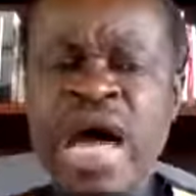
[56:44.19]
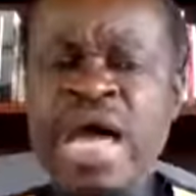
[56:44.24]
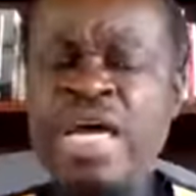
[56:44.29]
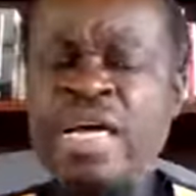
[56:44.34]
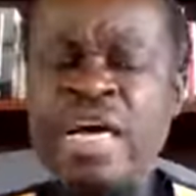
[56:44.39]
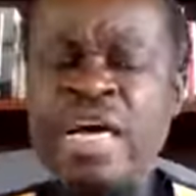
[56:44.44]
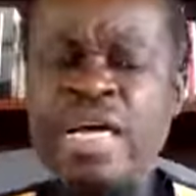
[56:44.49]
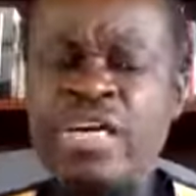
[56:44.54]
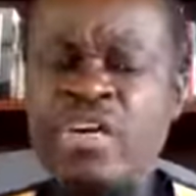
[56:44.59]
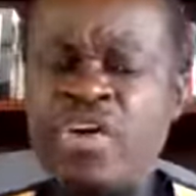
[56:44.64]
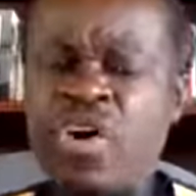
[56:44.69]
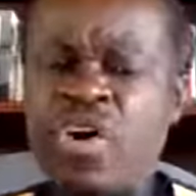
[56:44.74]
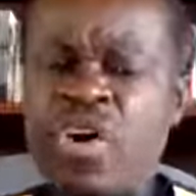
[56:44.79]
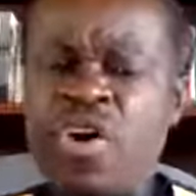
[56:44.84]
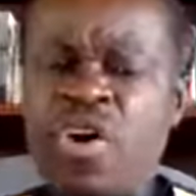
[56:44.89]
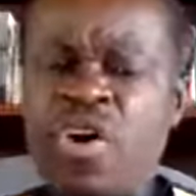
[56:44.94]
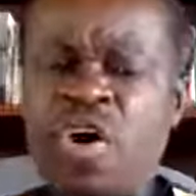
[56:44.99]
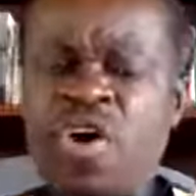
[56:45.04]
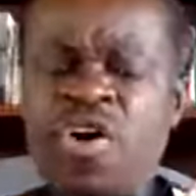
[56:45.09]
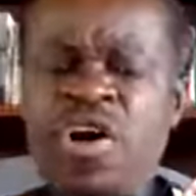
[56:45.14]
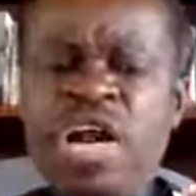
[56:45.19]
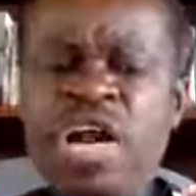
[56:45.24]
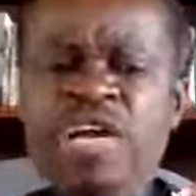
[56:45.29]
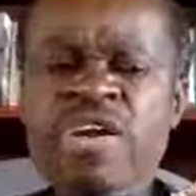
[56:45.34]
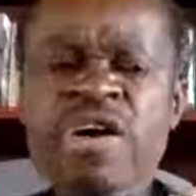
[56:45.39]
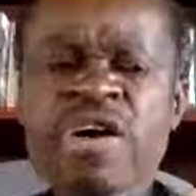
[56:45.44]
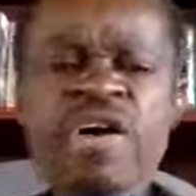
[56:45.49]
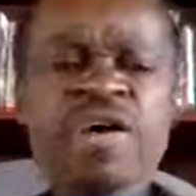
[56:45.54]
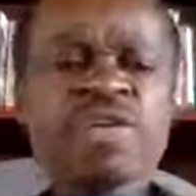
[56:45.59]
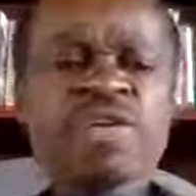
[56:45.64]
I can go on
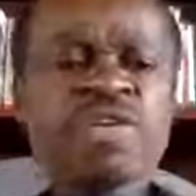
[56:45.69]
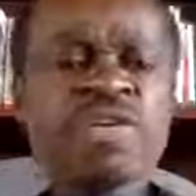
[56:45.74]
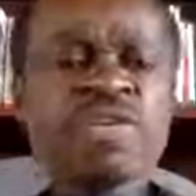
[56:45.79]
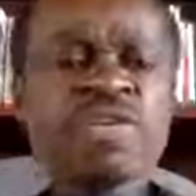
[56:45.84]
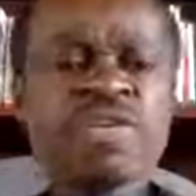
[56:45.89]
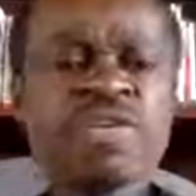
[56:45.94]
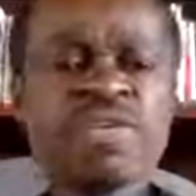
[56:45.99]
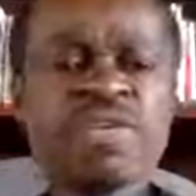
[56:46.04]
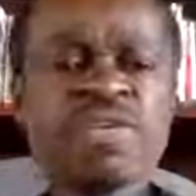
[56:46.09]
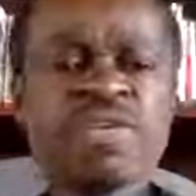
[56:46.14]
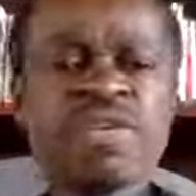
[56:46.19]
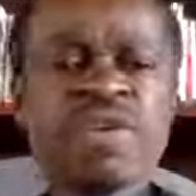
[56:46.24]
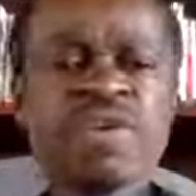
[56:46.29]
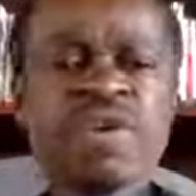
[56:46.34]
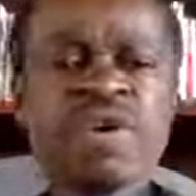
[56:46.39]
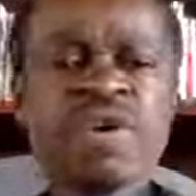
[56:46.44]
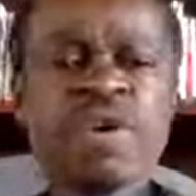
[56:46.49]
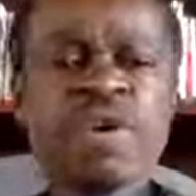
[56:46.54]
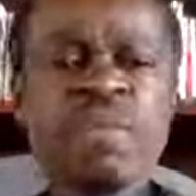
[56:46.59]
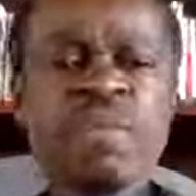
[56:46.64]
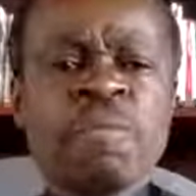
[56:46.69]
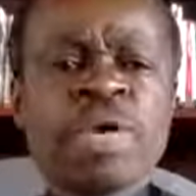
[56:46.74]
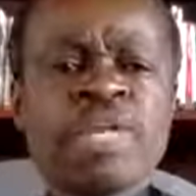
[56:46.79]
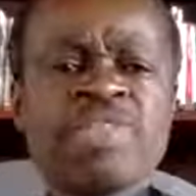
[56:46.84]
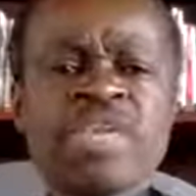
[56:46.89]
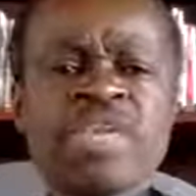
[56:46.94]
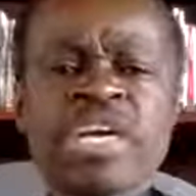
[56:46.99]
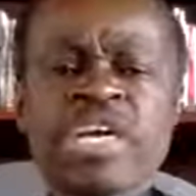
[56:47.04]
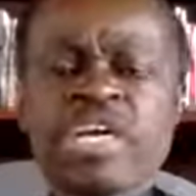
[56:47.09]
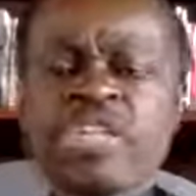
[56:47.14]
and on,
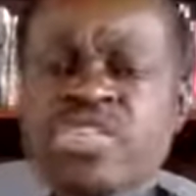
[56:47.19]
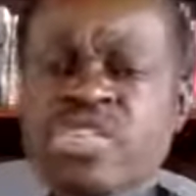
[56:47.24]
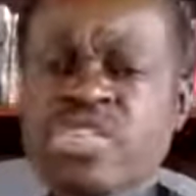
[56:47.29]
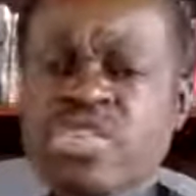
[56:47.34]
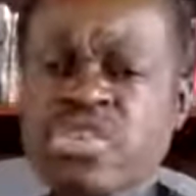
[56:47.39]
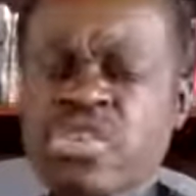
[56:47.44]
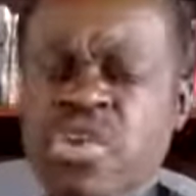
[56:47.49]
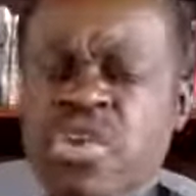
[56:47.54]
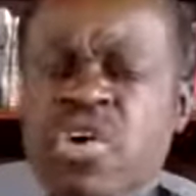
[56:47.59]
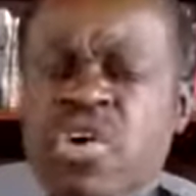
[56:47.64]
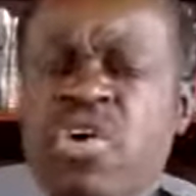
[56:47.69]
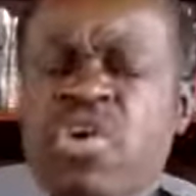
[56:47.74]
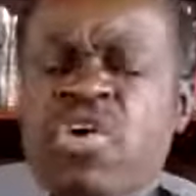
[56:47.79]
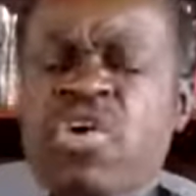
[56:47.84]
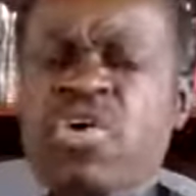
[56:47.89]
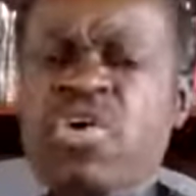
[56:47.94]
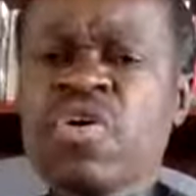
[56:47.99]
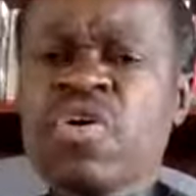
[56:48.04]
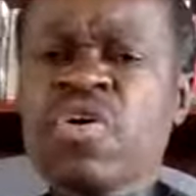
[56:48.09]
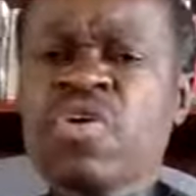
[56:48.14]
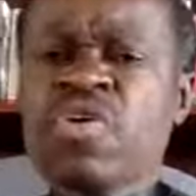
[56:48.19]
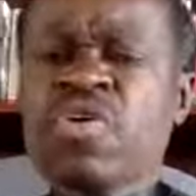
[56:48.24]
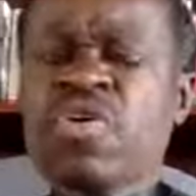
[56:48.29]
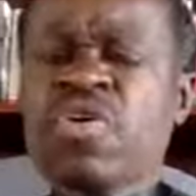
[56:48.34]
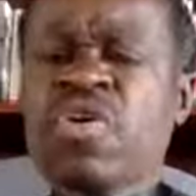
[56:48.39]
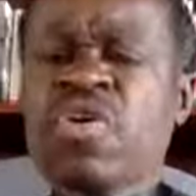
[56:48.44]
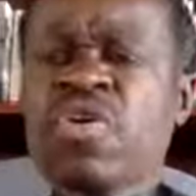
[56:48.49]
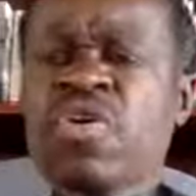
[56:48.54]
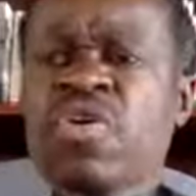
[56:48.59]
but there is no